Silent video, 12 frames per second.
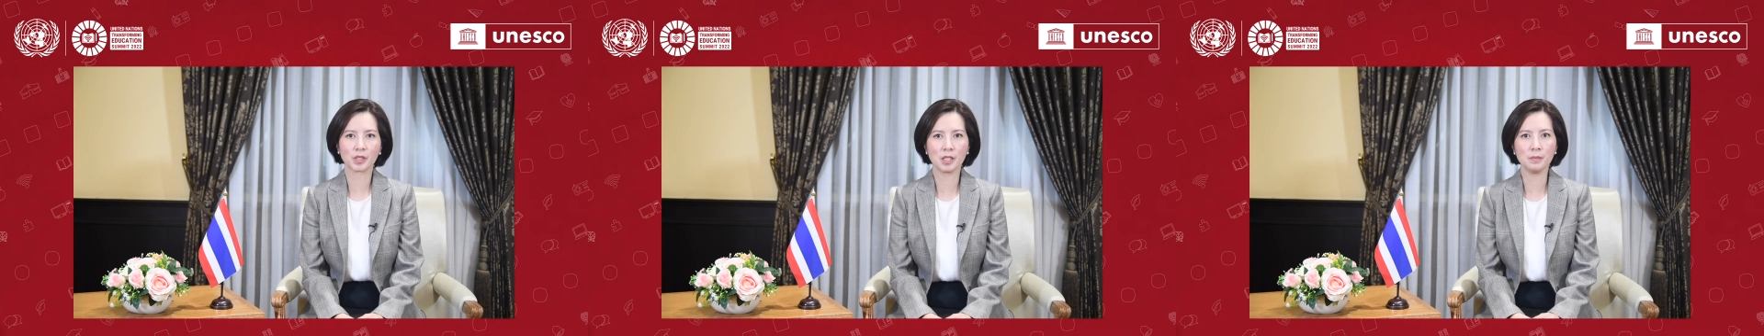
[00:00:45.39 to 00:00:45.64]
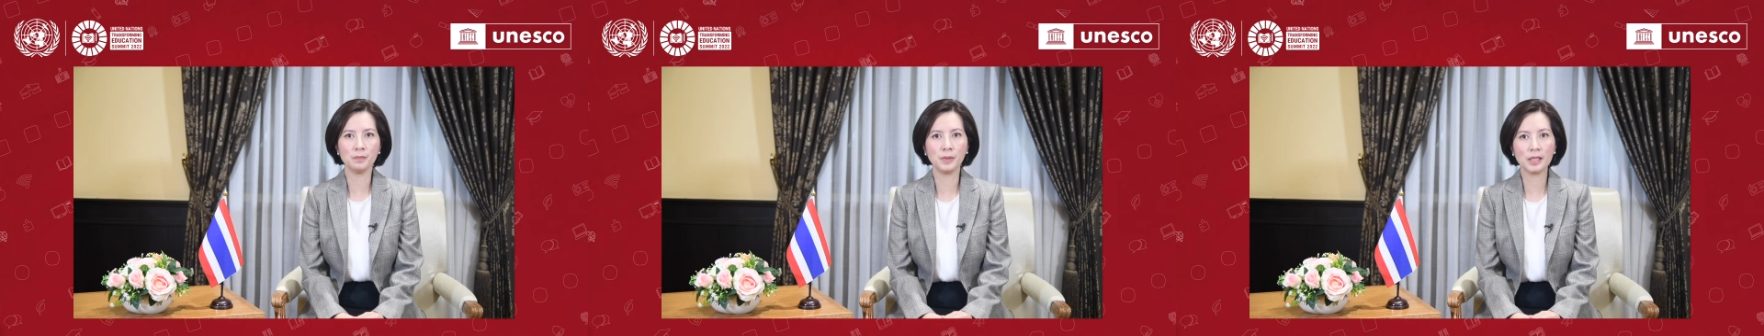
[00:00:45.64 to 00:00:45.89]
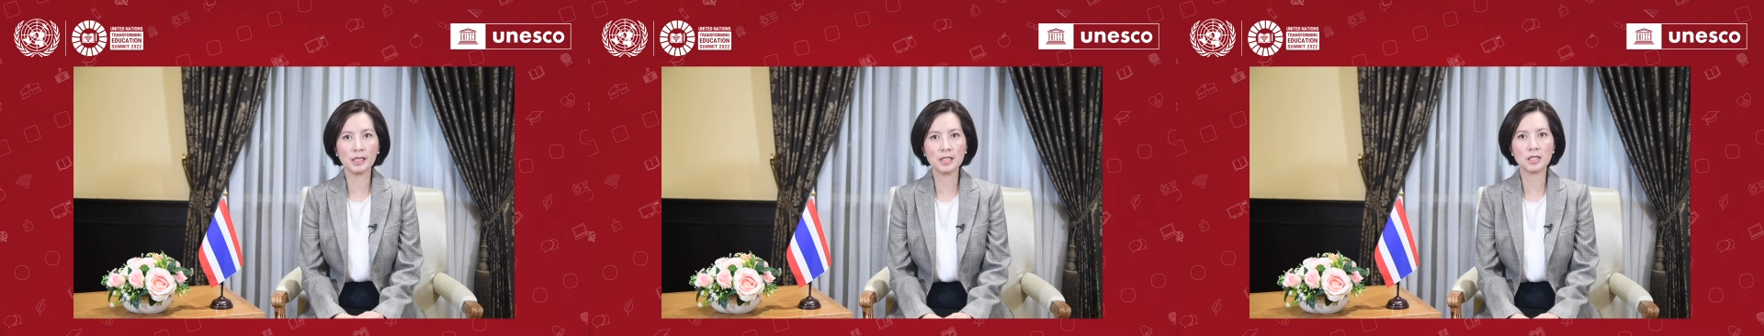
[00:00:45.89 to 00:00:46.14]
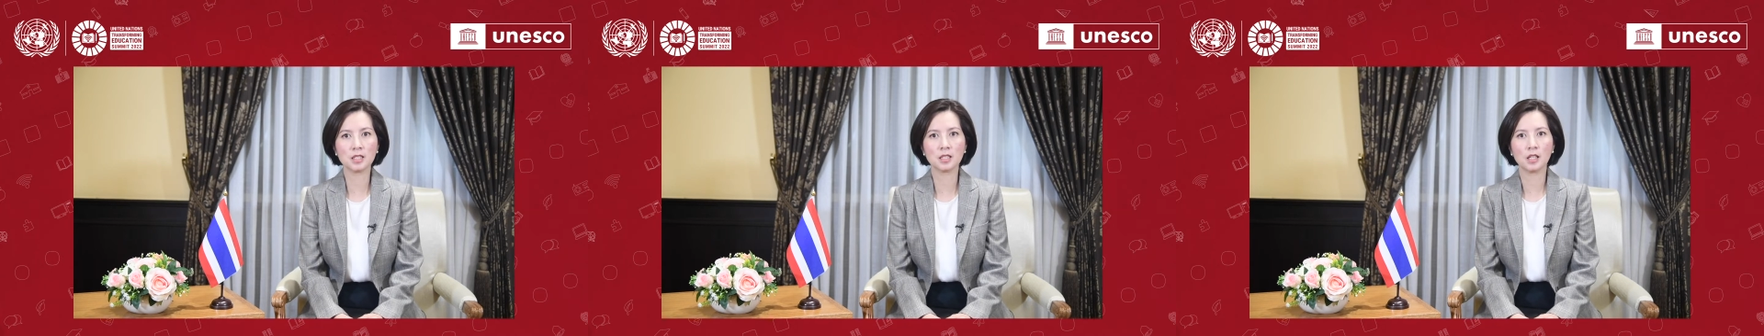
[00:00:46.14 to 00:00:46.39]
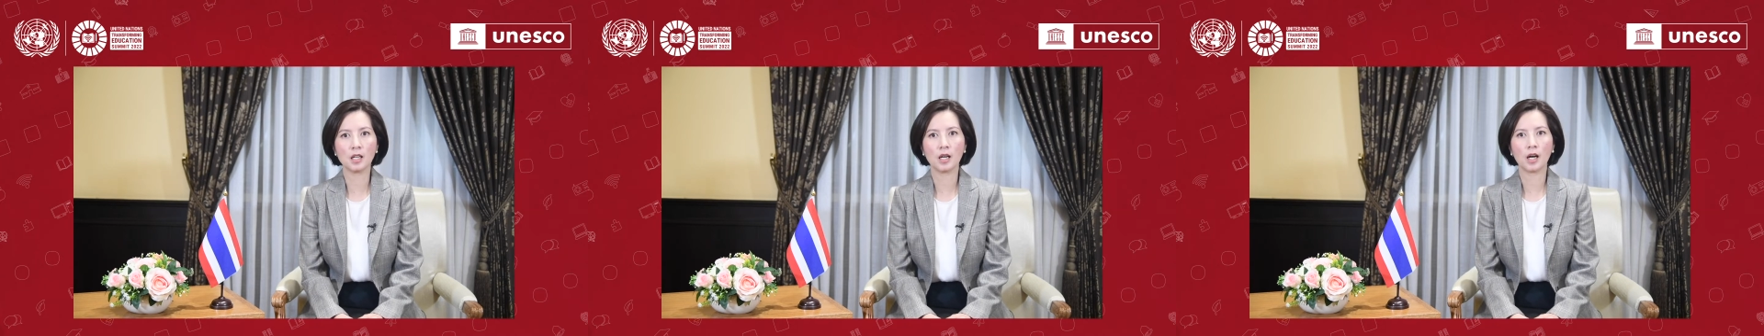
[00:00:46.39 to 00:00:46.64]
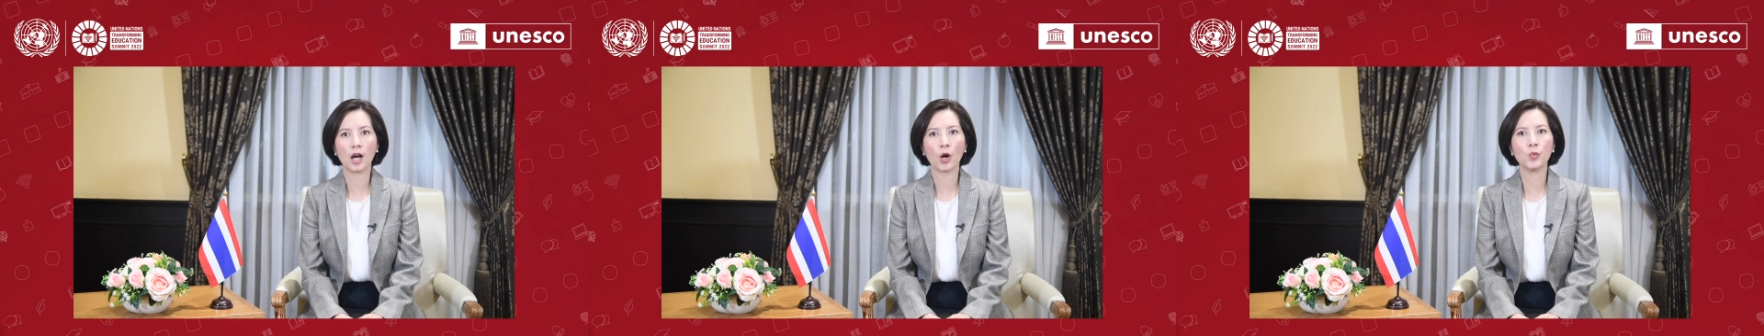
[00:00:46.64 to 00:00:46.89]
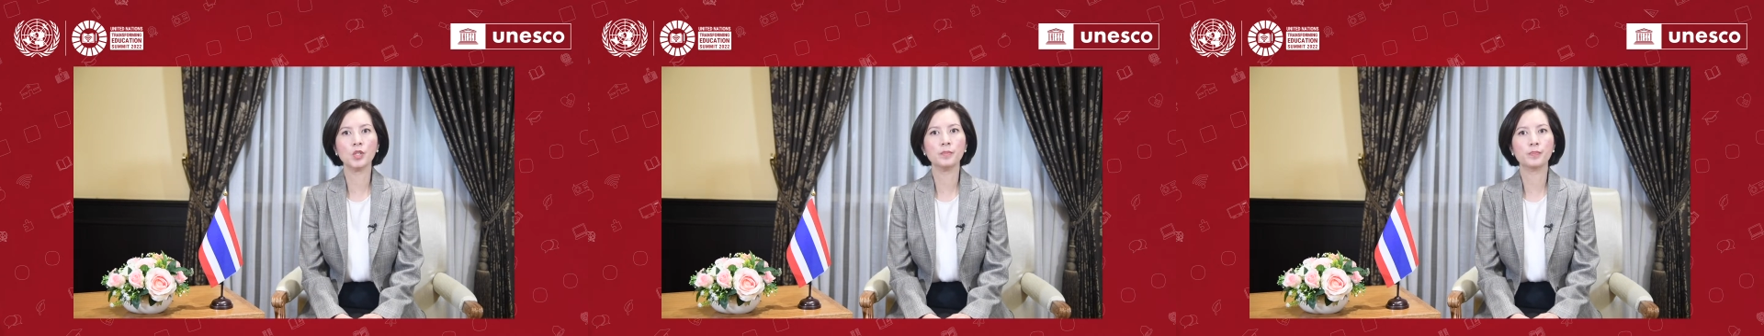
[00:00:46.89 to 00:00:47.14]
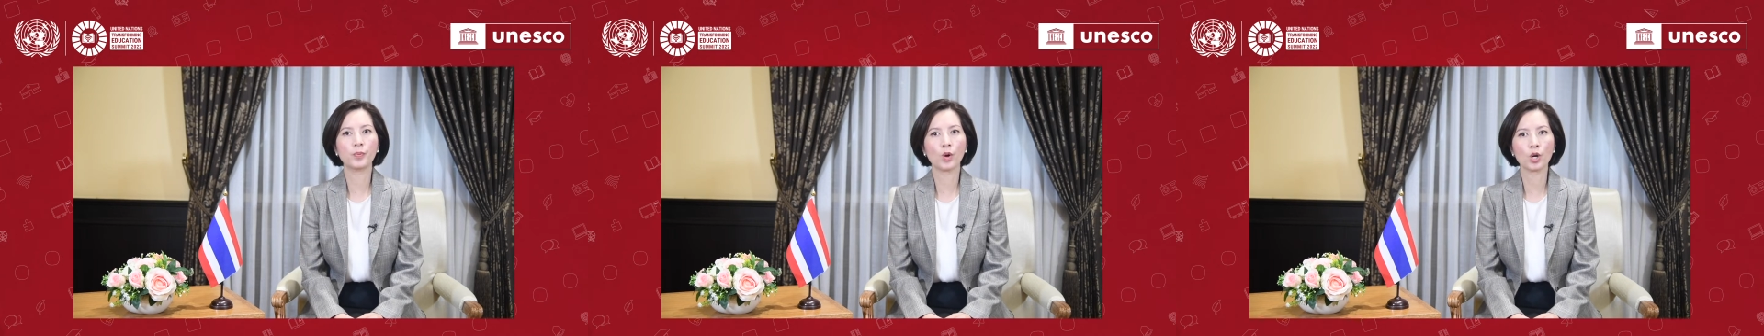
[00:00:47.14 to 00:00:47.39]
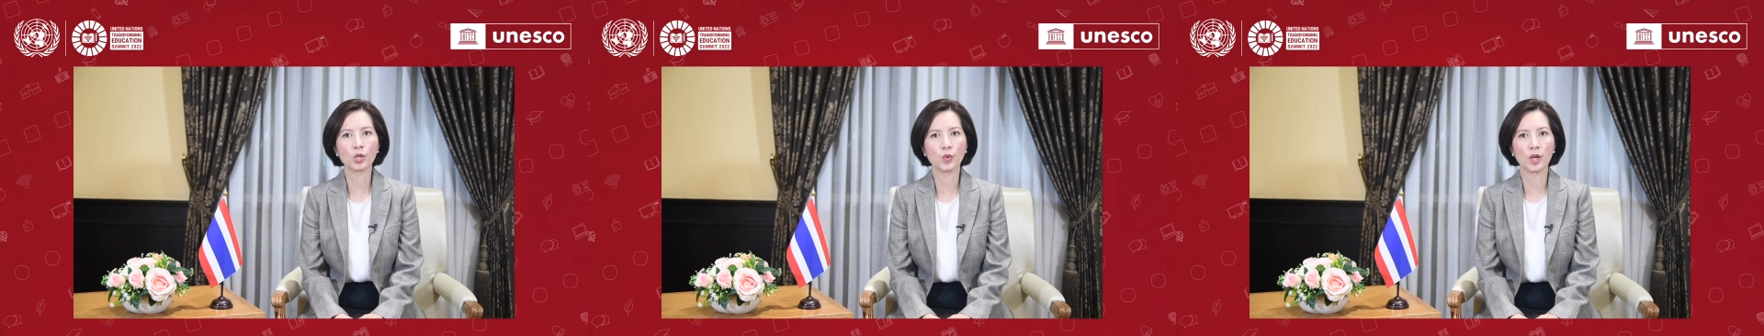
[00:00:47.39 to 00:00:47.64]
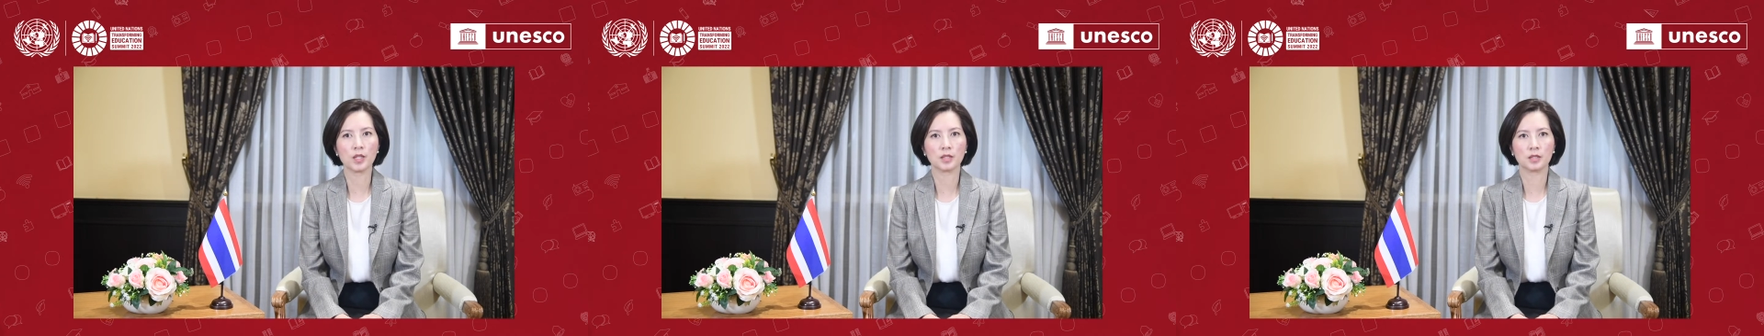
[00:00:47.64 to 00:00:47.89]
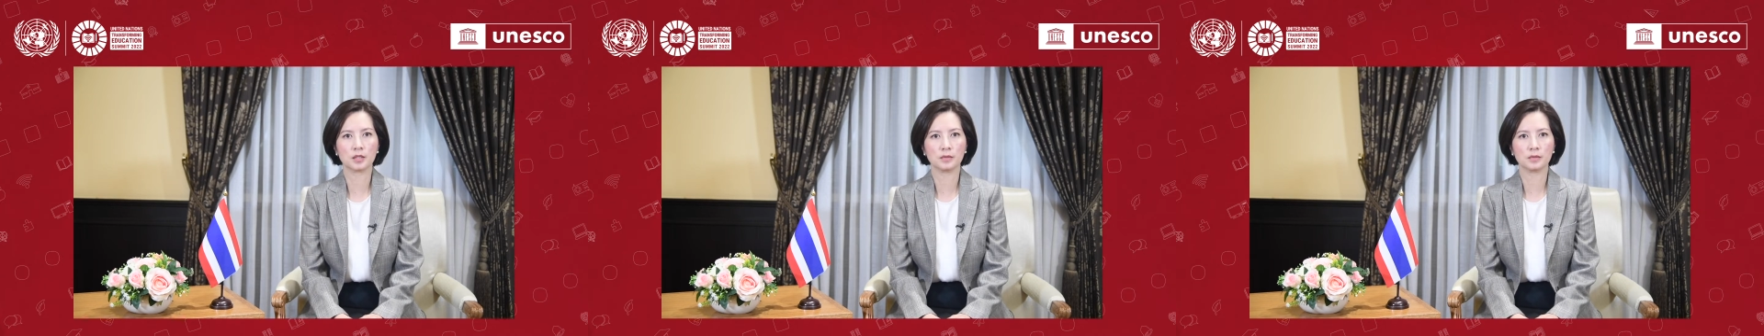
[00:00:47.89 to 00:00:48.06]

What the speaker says: impede our progress,